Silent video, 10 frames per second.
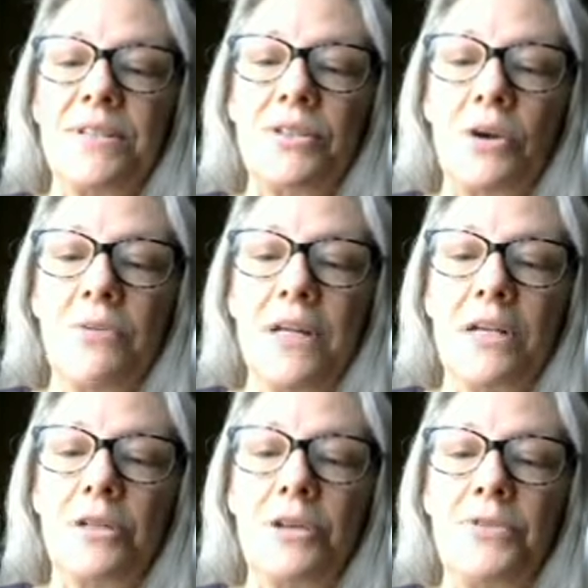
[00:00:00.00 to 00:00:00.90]
is already
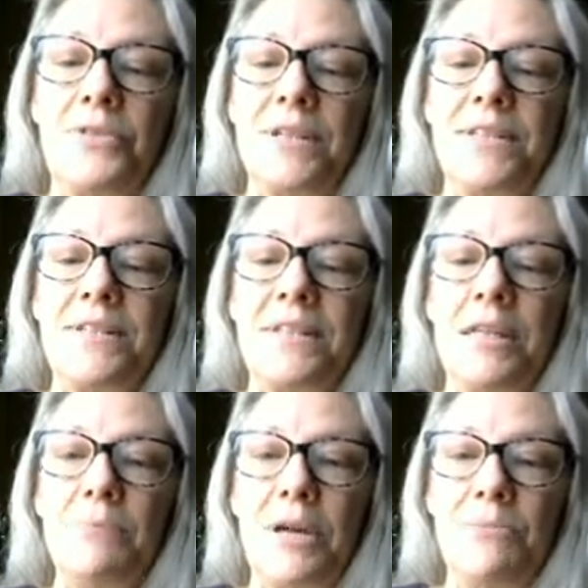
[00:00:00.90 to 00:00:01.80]
enclosed in a
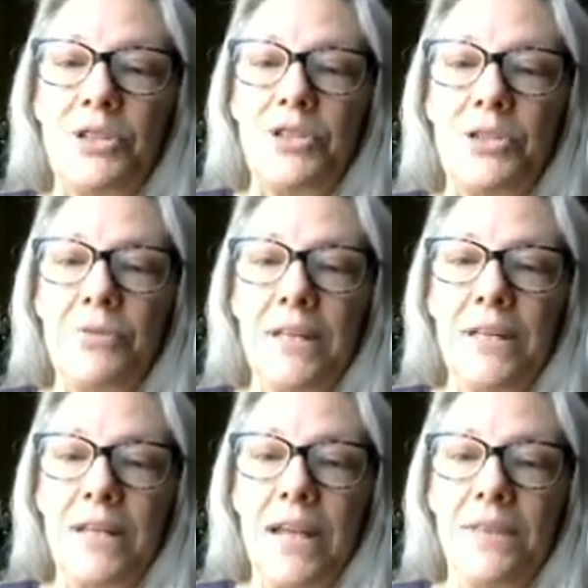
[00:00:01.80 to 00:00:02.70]
seam, I'm just doing it
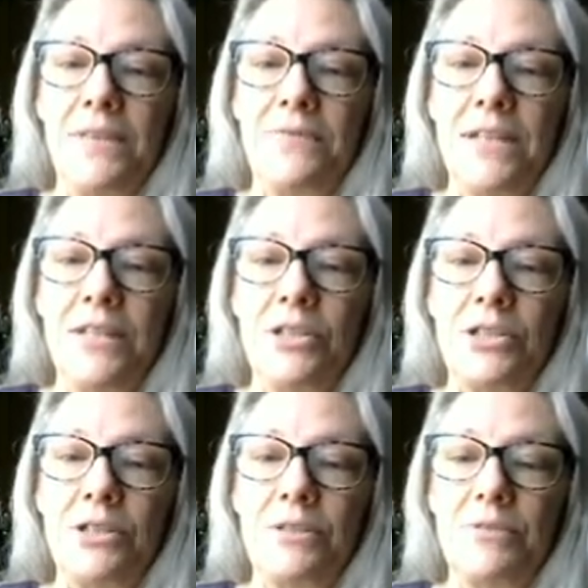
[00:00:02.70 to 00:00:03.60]
an eighth of an
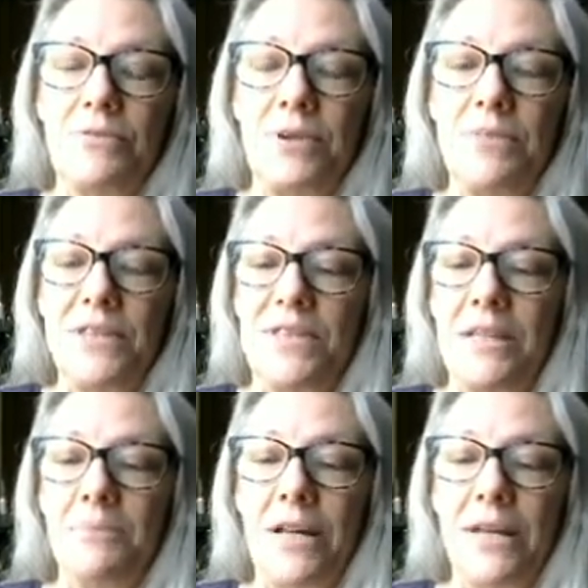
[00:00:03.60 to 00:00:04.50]
inch from the
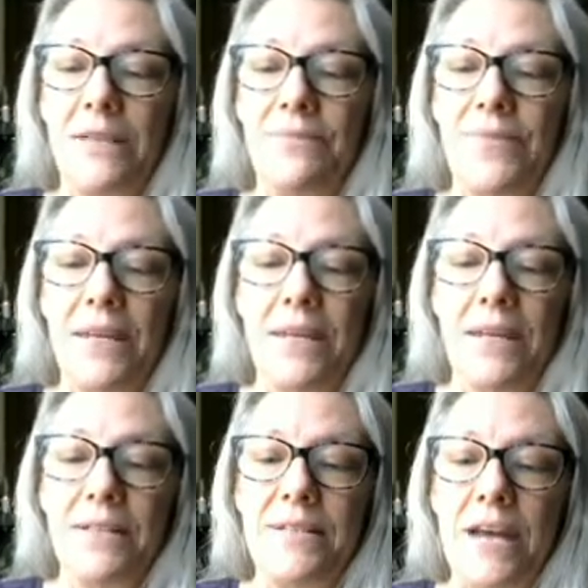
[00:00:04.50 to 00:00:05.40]
seam line.
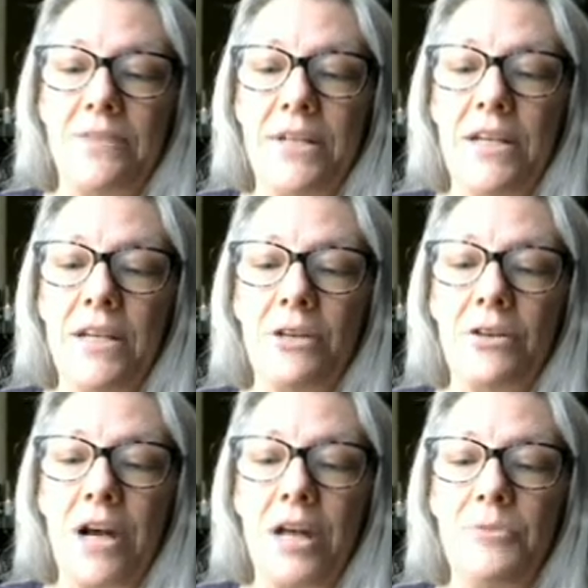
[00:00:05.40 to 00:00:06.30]
Down
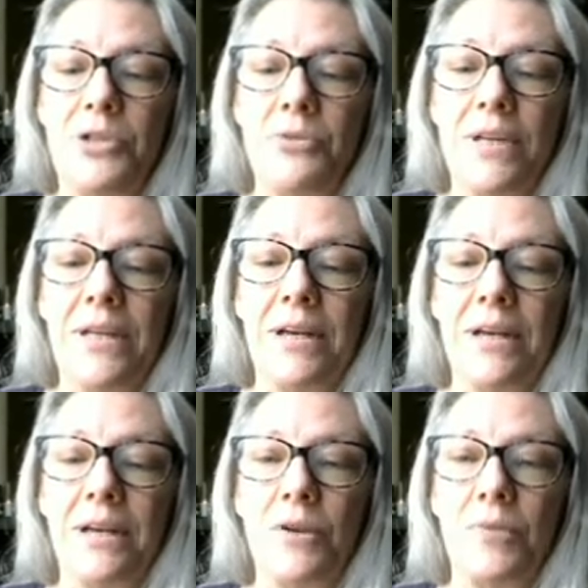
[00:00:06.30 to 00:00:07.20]
here, I'm doing
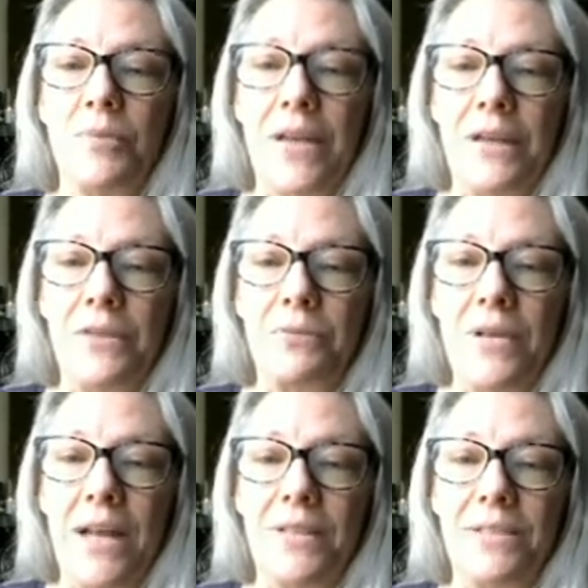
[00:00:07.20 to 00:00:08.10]
like 3
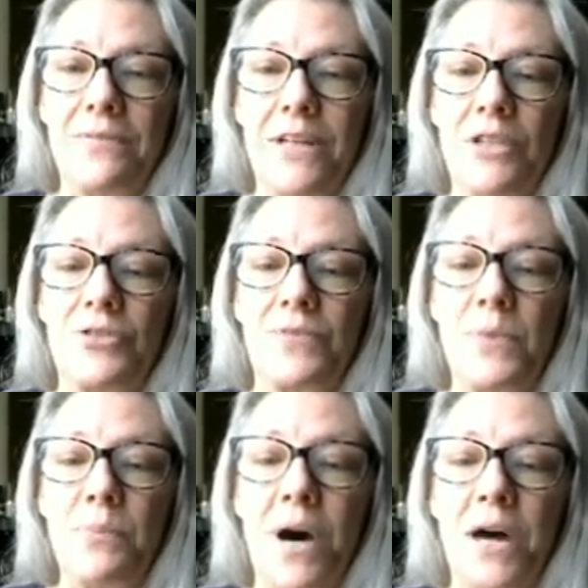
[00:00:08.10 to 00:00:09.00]
eighths of an inch from
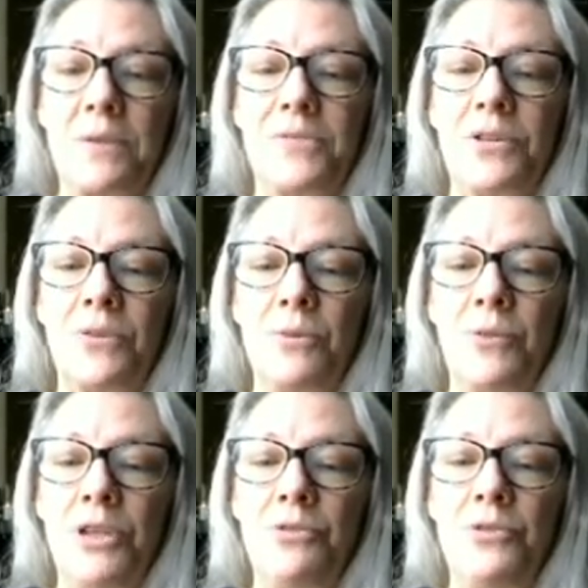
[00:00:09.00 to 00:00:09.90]
the bottom so that
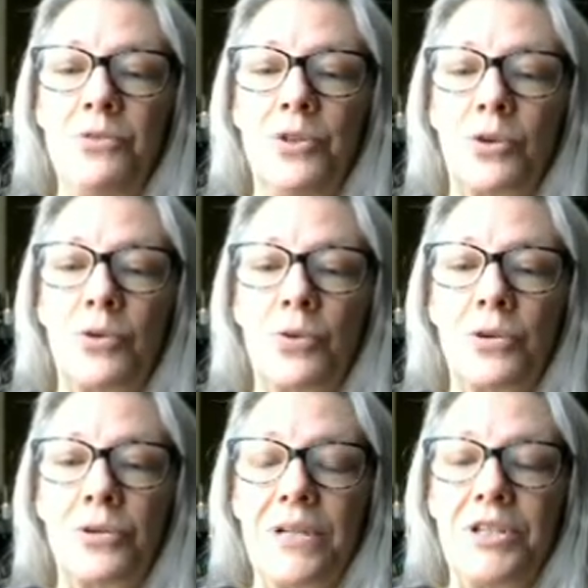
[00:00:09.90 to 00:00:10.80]
when you do your
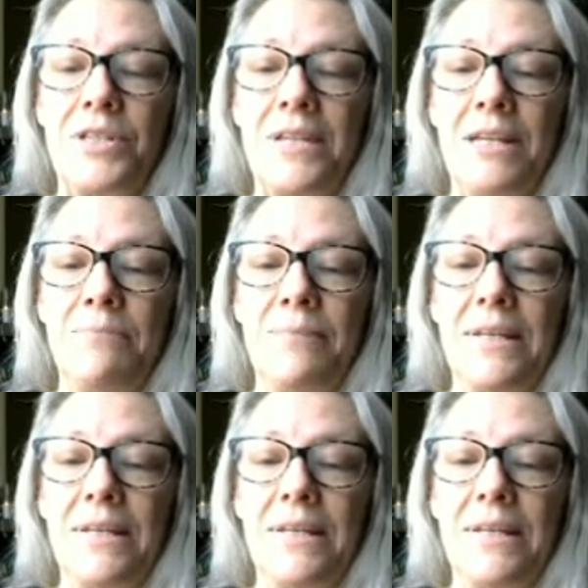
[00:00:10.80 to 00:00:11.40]
quarter inch seam,